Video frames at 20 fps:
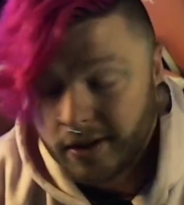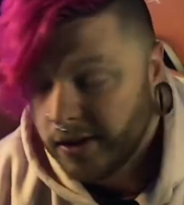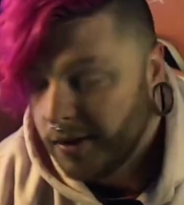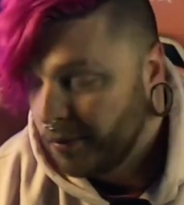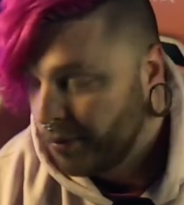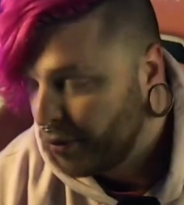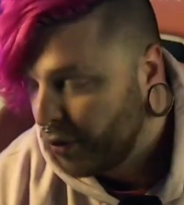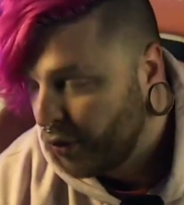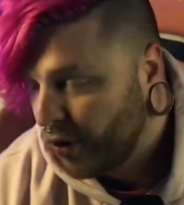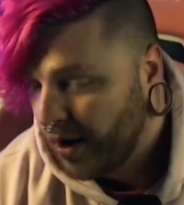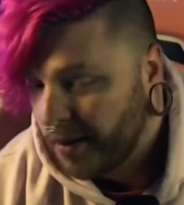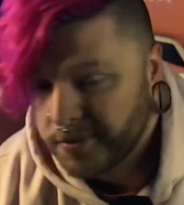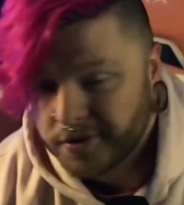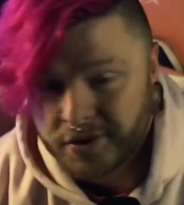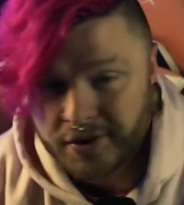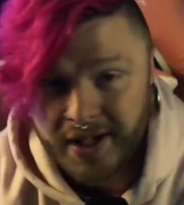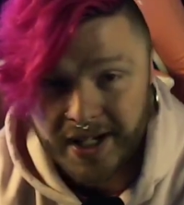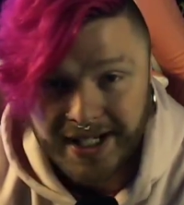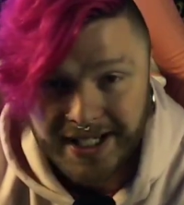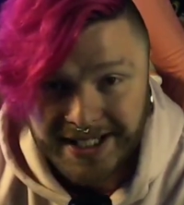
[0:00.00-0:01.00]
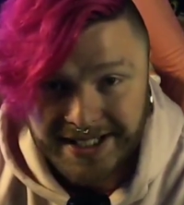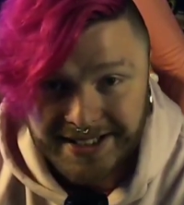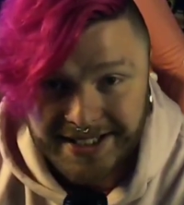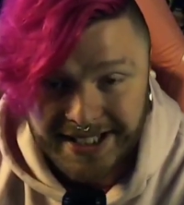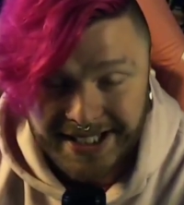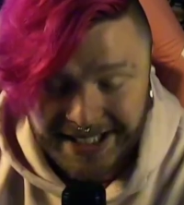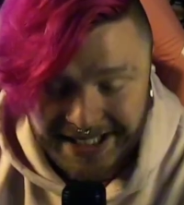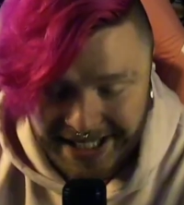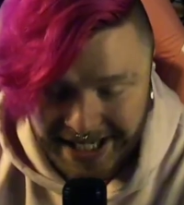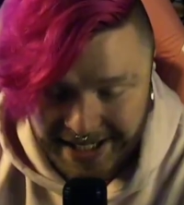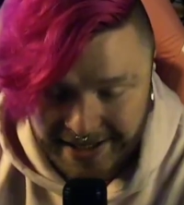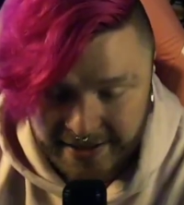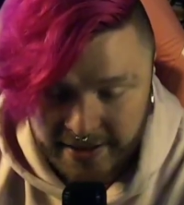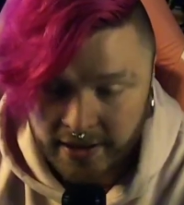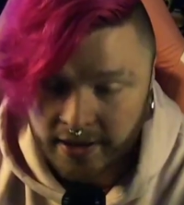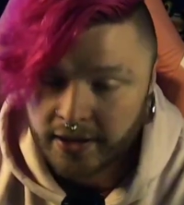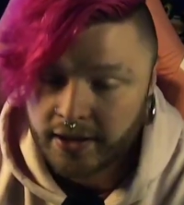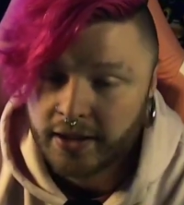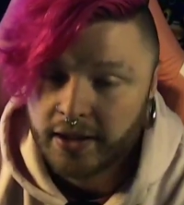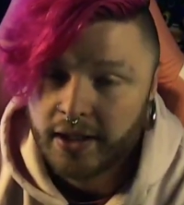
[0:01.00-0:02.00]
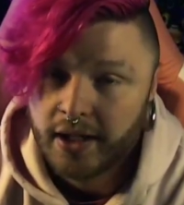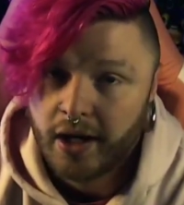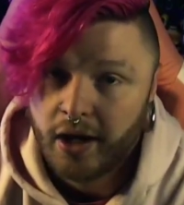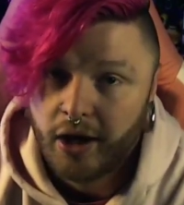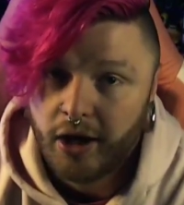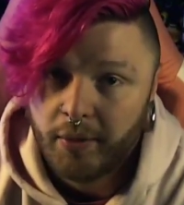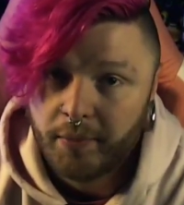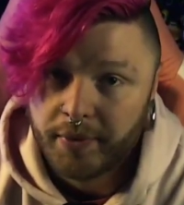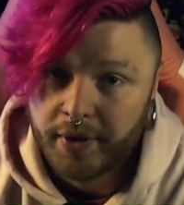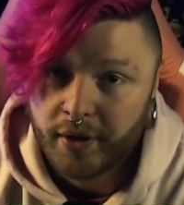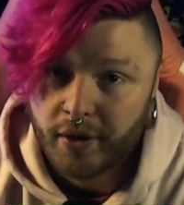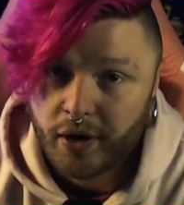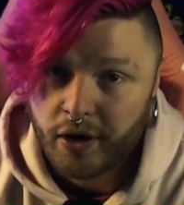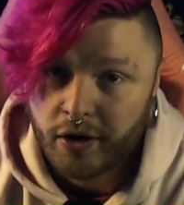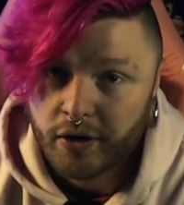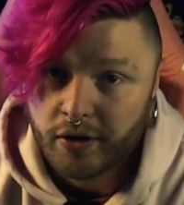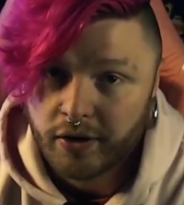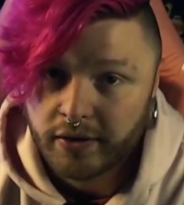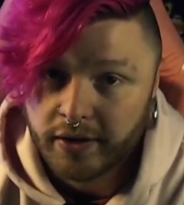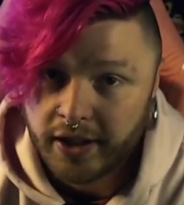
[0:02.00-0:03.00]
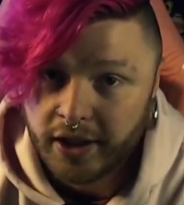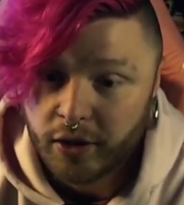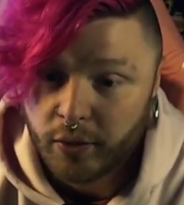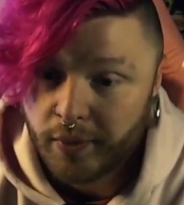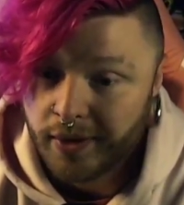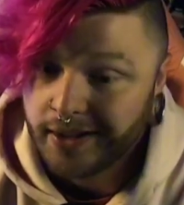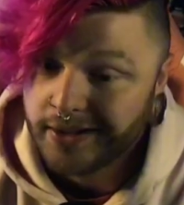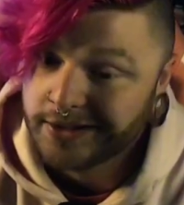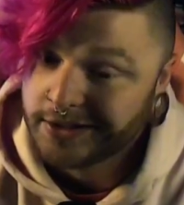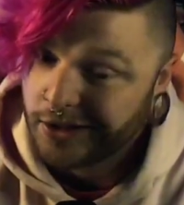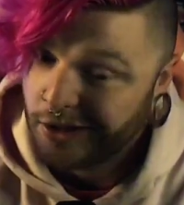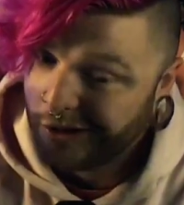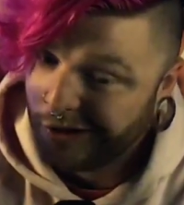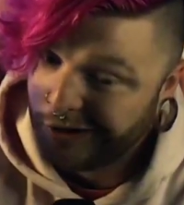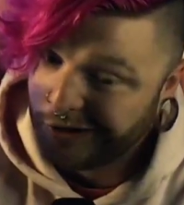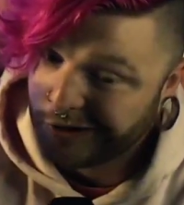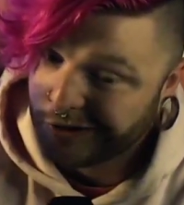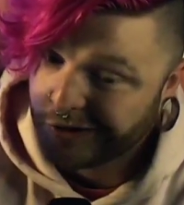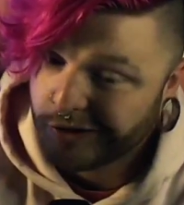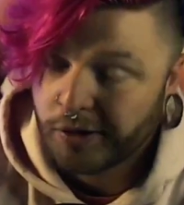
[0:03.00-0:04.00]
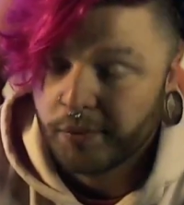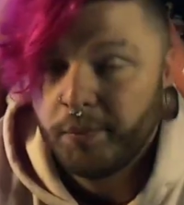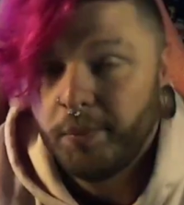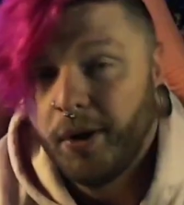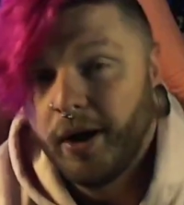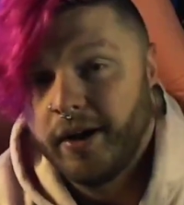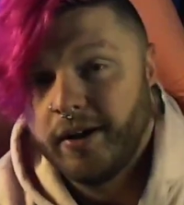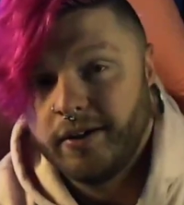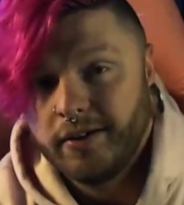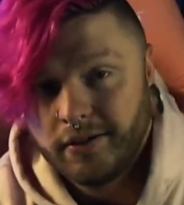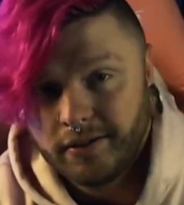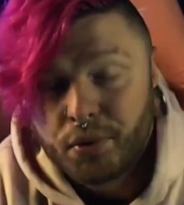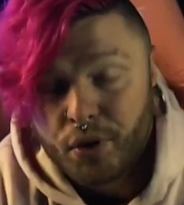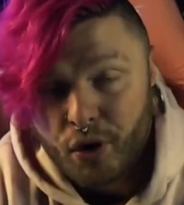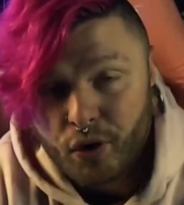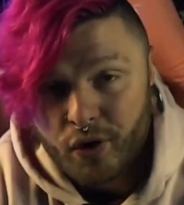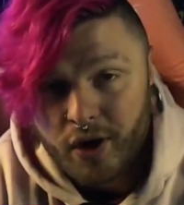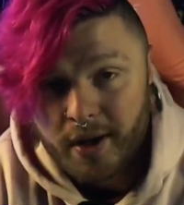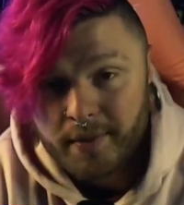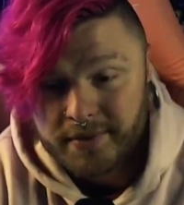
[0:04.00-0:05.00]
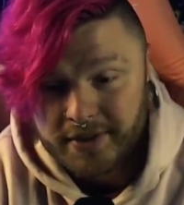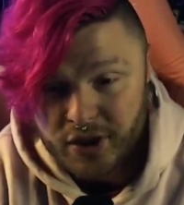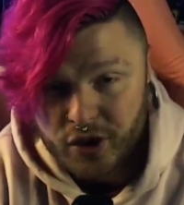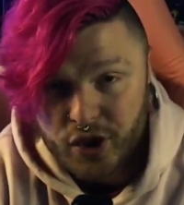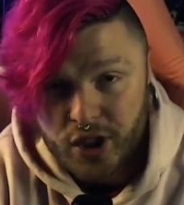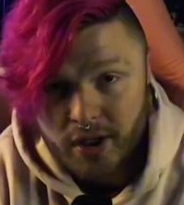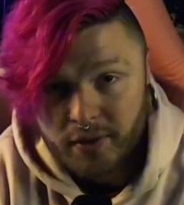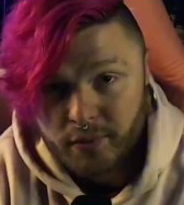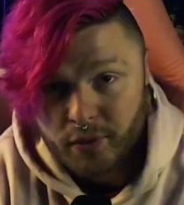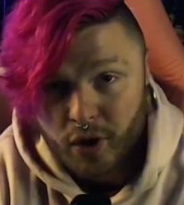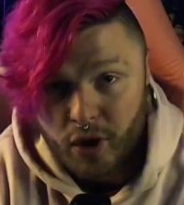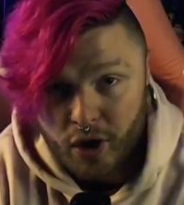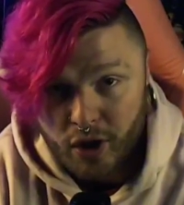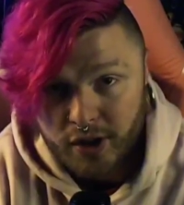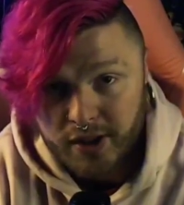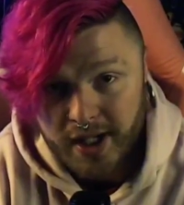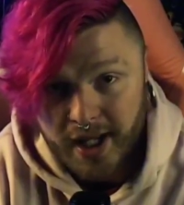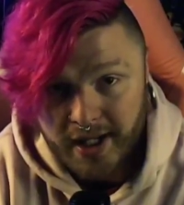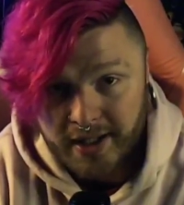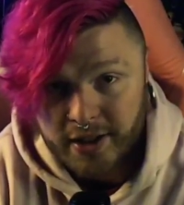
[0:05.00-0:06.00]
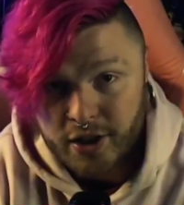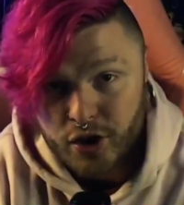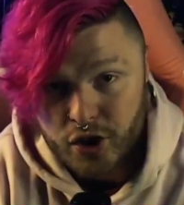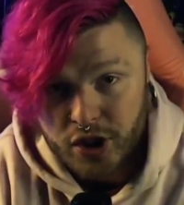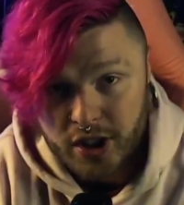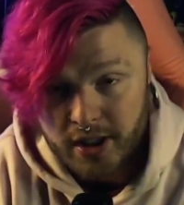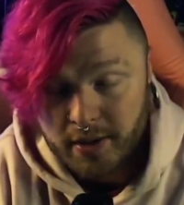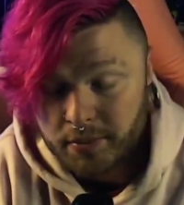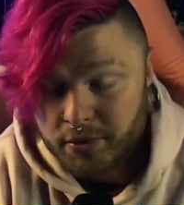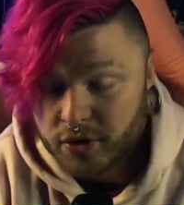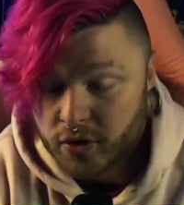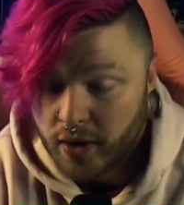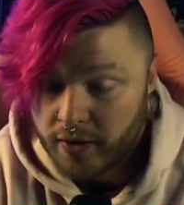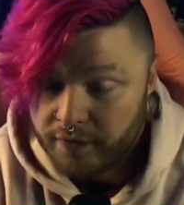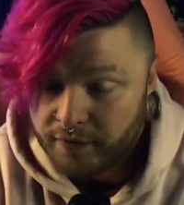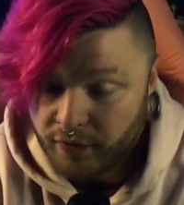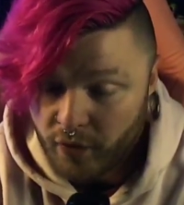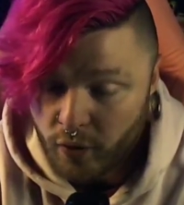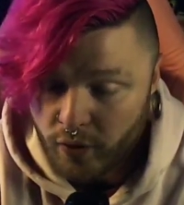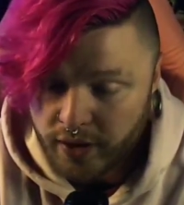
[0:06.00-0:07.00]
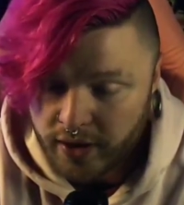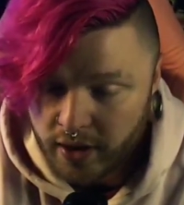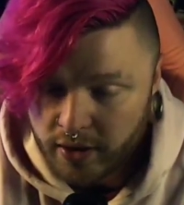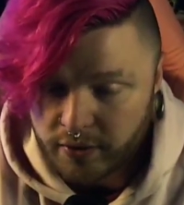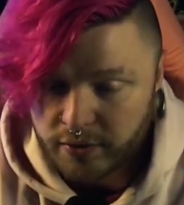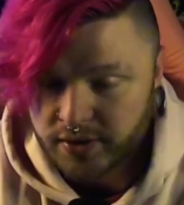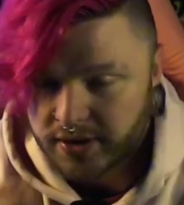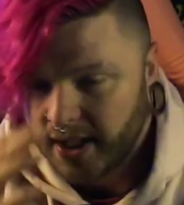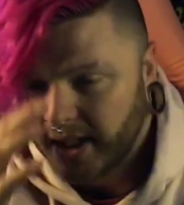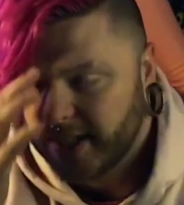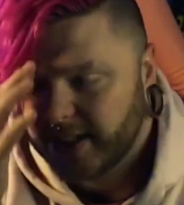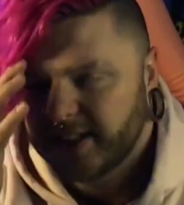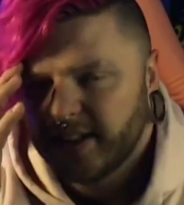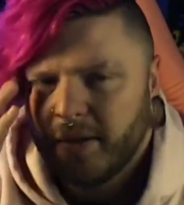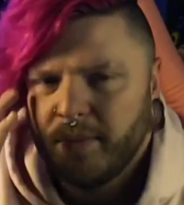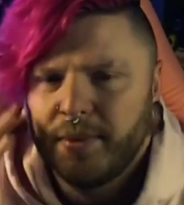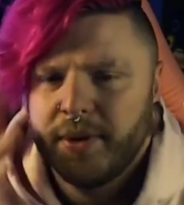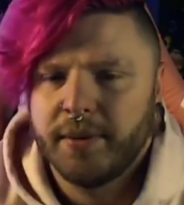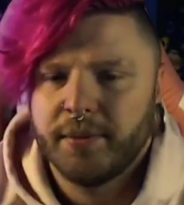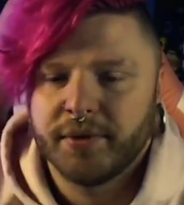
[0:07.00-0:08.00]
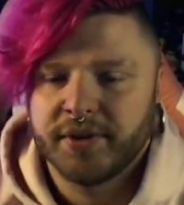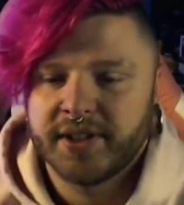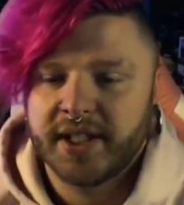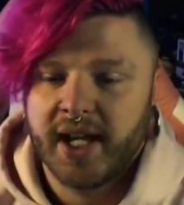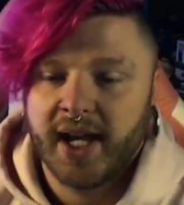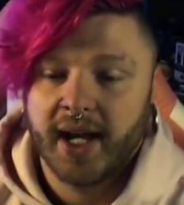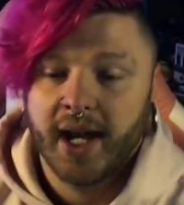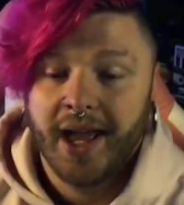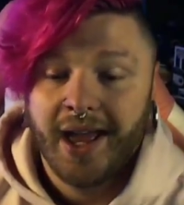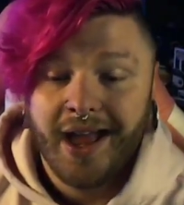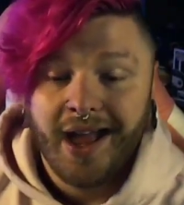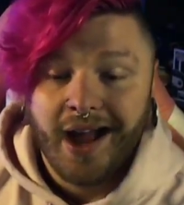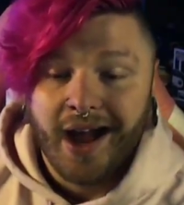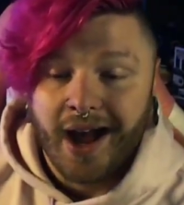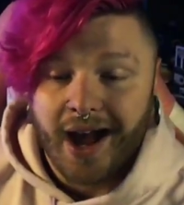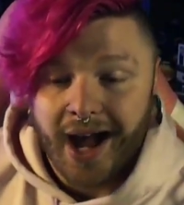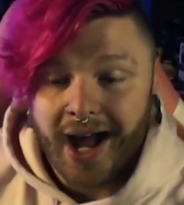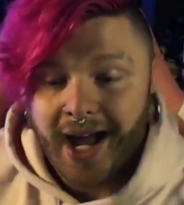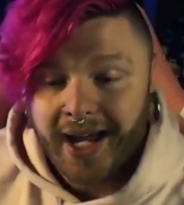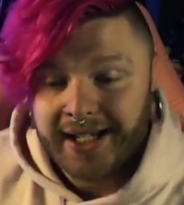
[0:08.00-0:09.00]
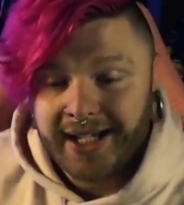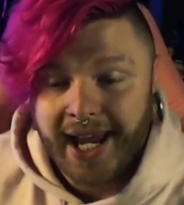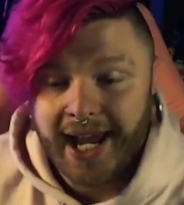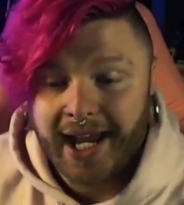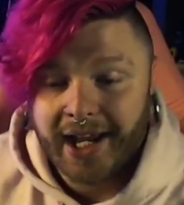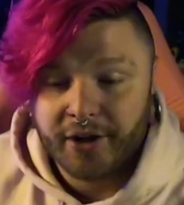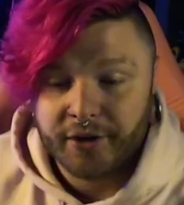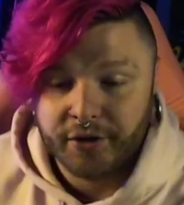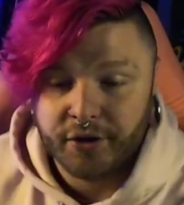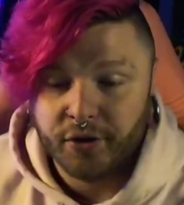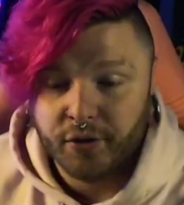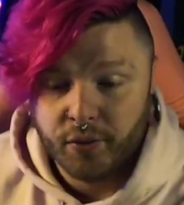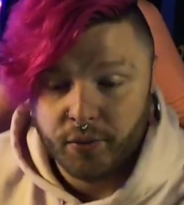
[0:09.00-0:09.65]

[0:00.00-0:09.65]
Programs are not easy to get. There are illegal ways, but programs in general are not cheap. So I fully understand some people saying, I can't do